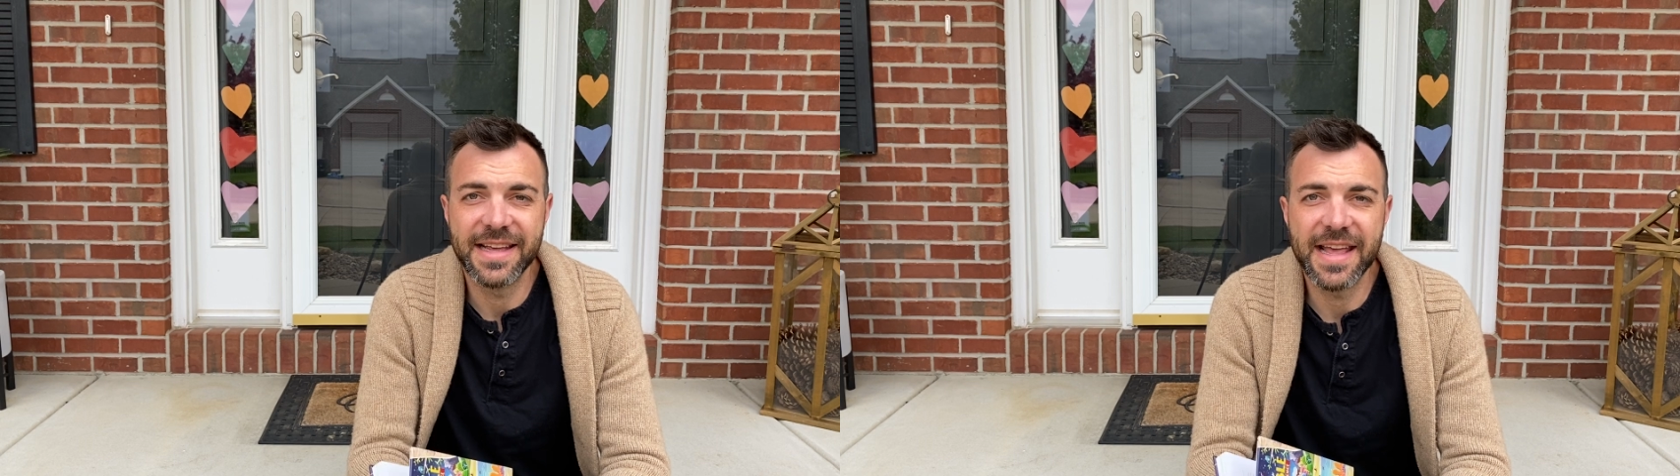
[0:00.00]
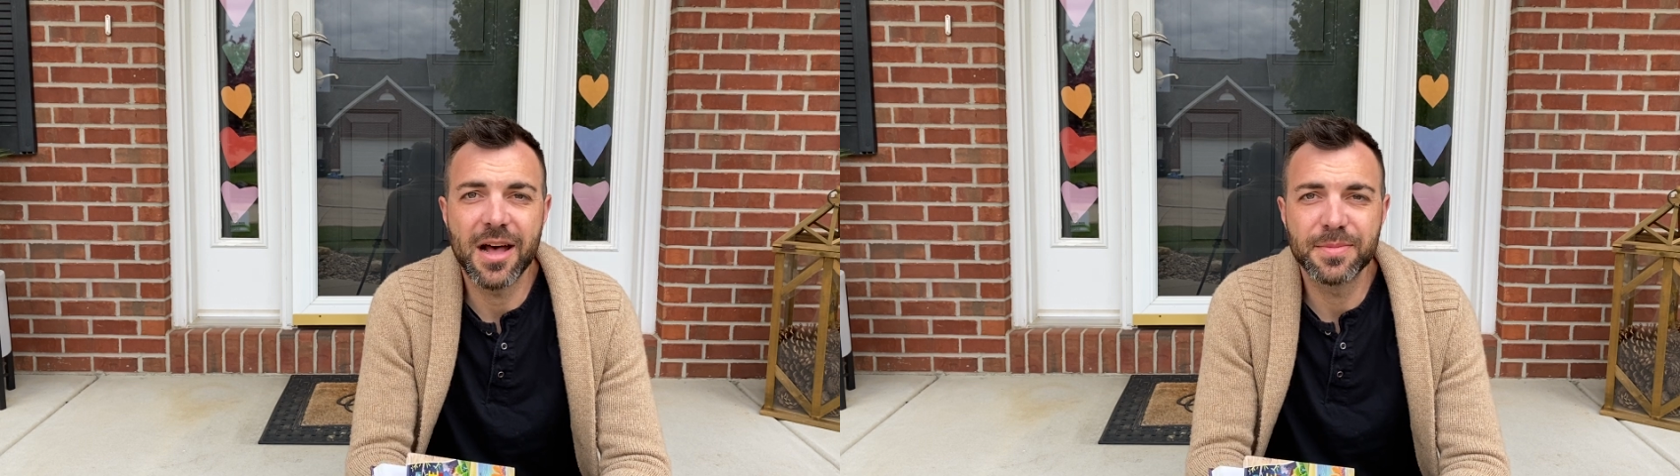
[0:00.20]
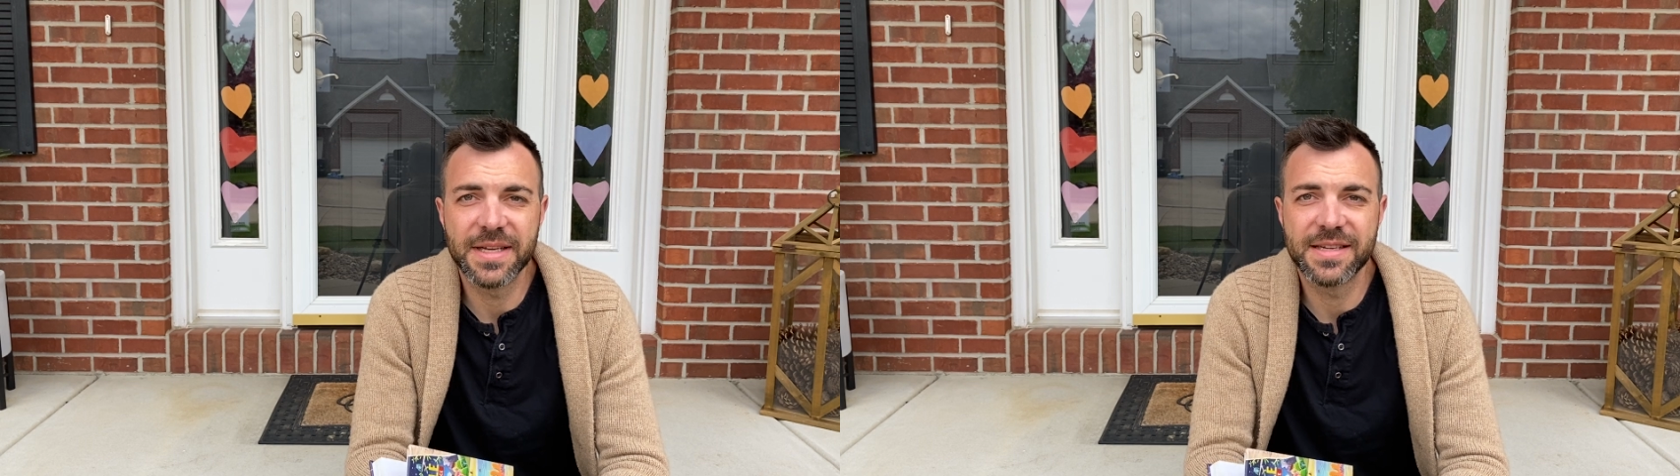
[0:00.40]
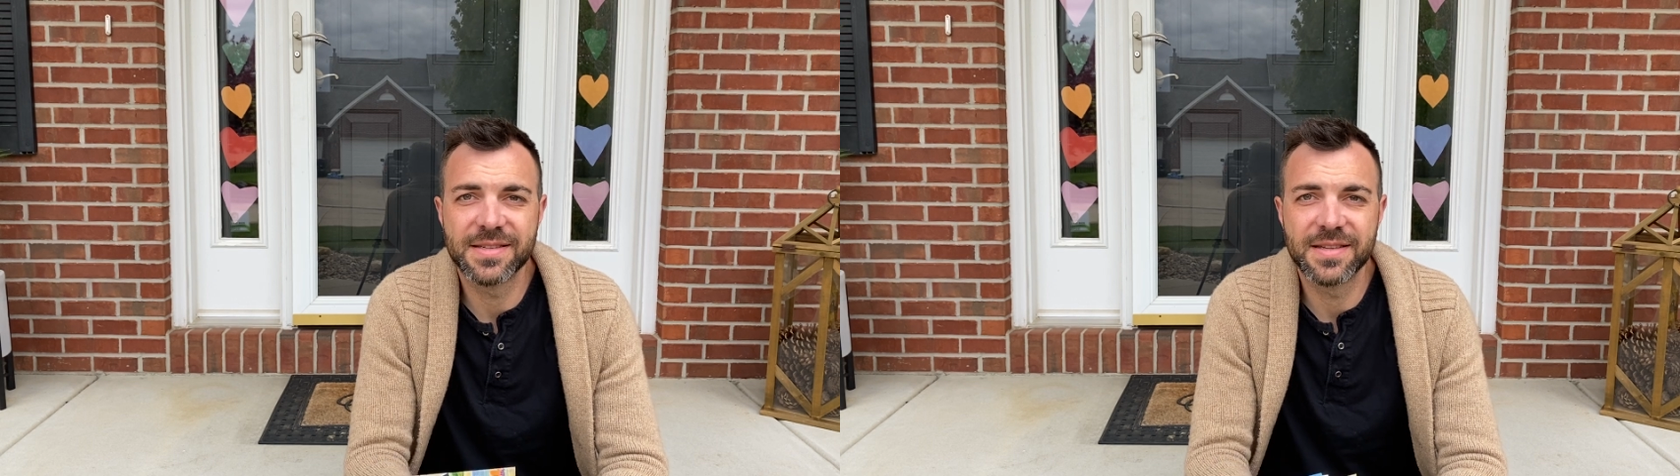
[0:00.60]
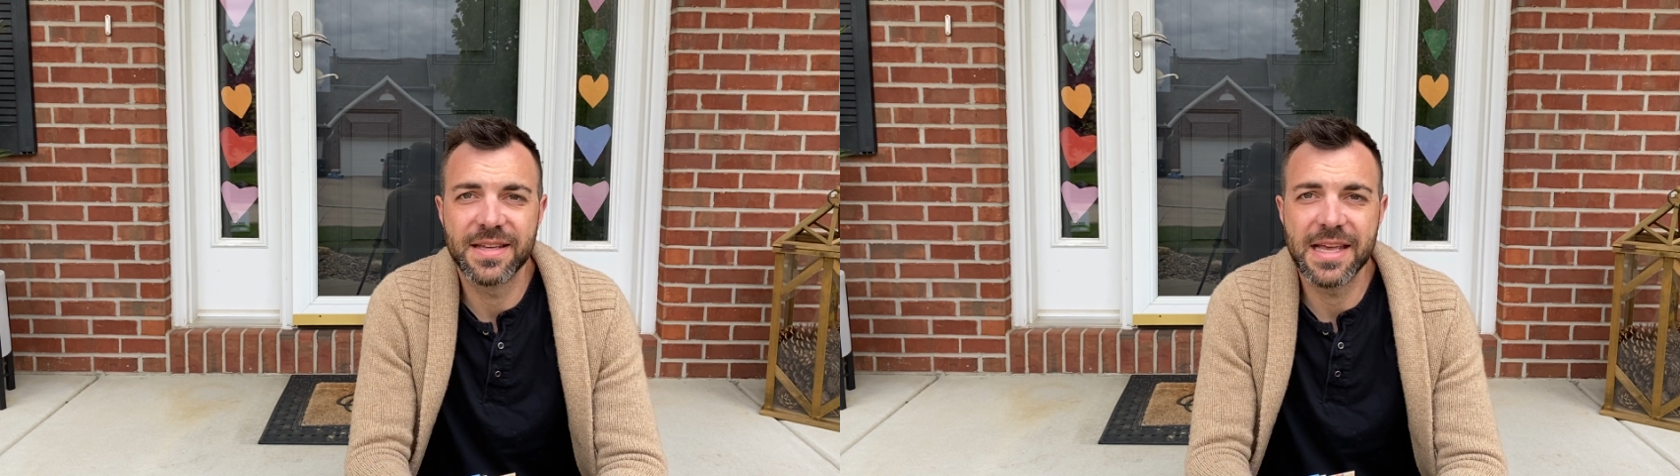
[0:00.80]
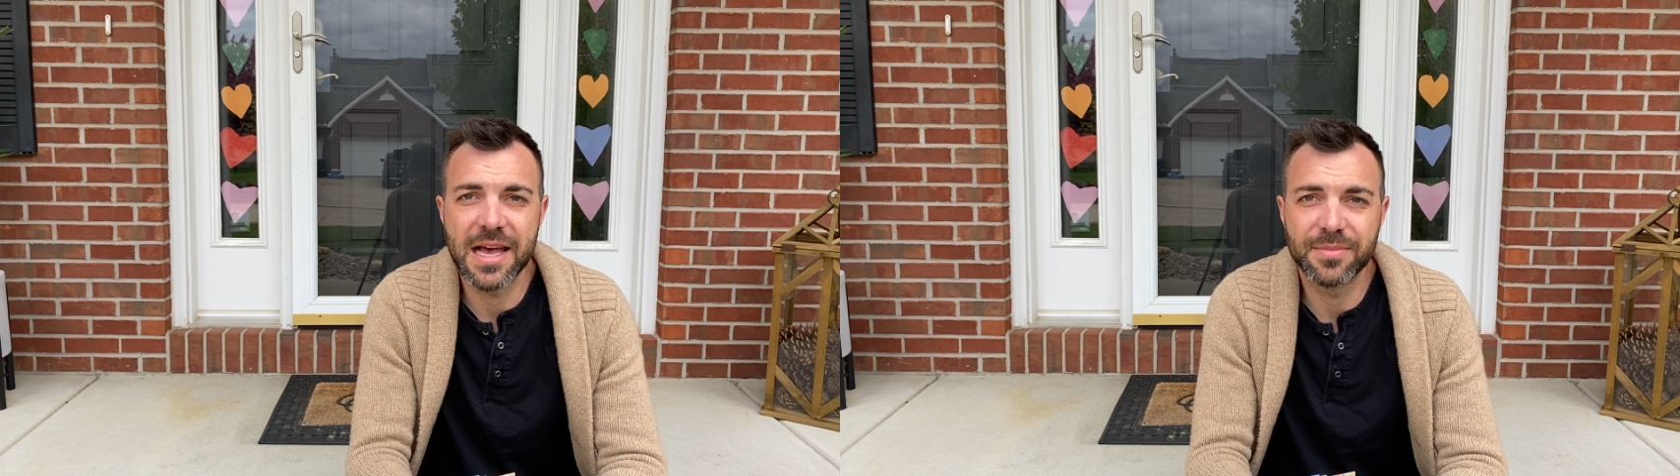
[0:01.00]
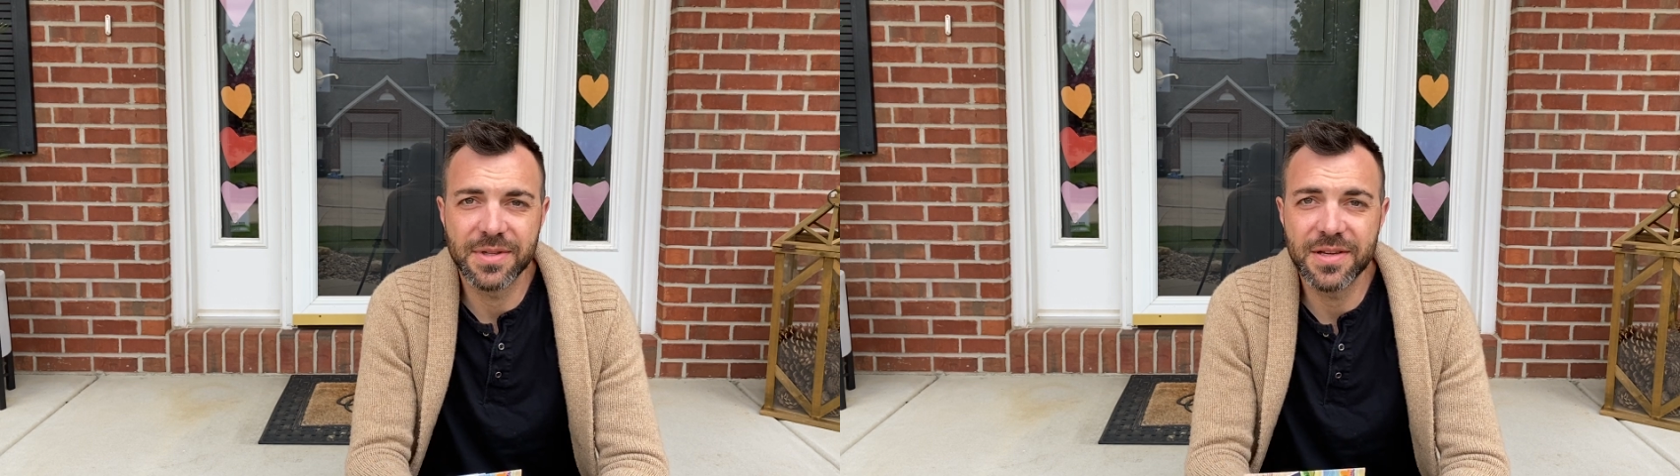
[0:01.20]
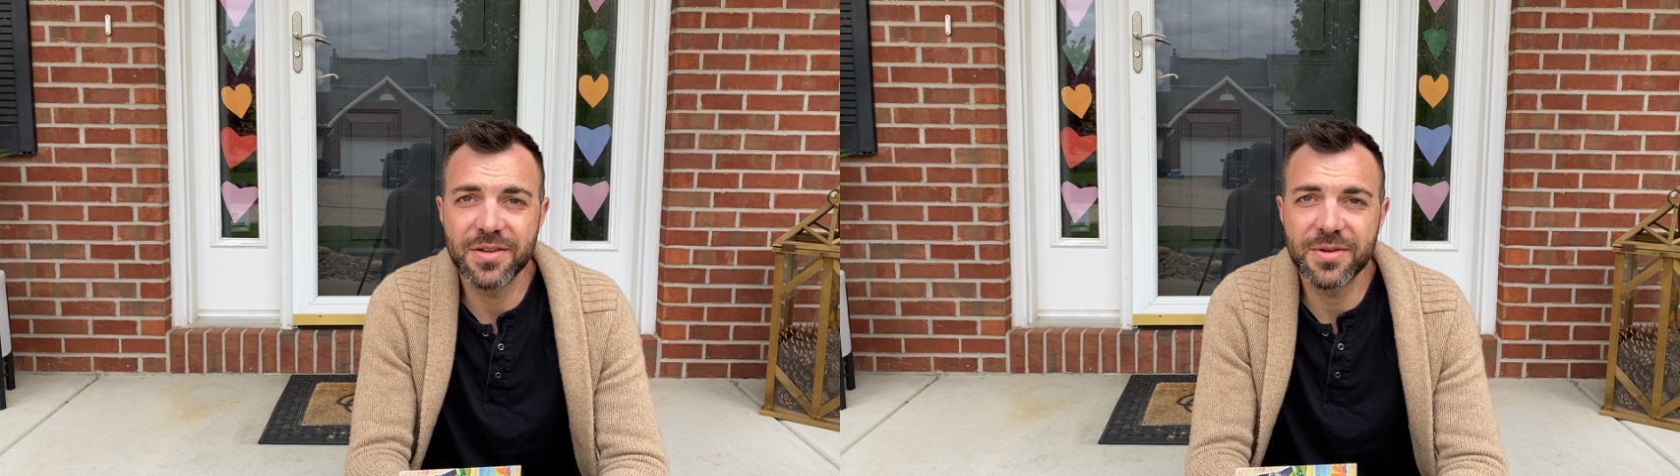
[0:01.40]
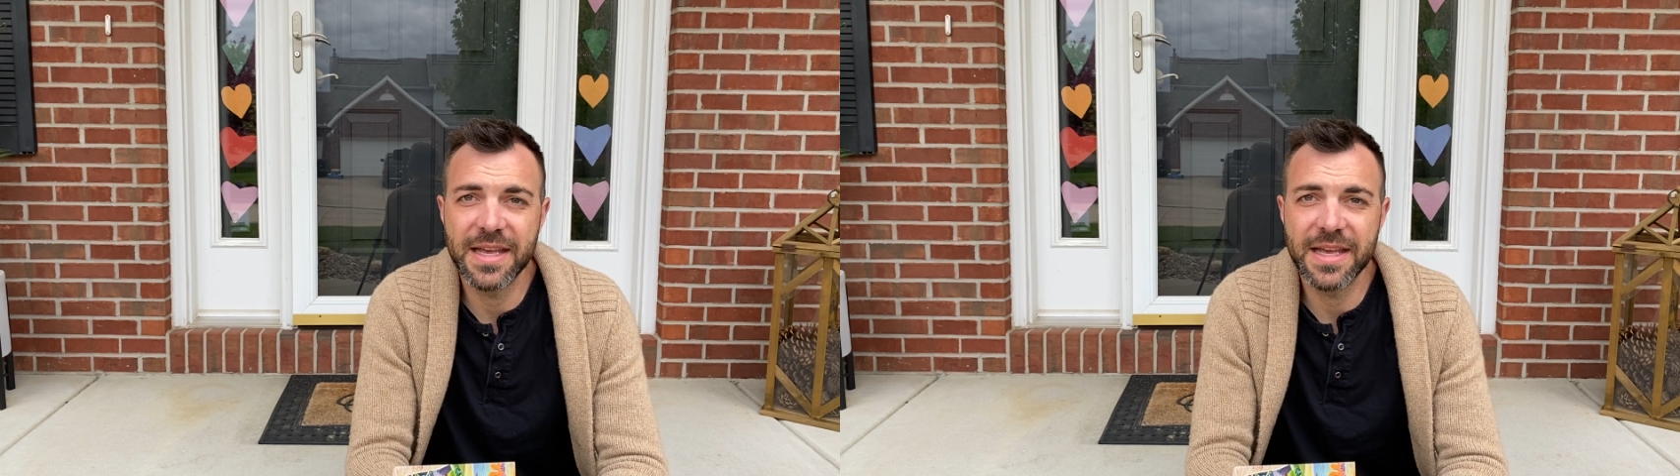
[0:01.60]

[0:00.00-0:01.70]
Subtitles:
He helped us. He helped you.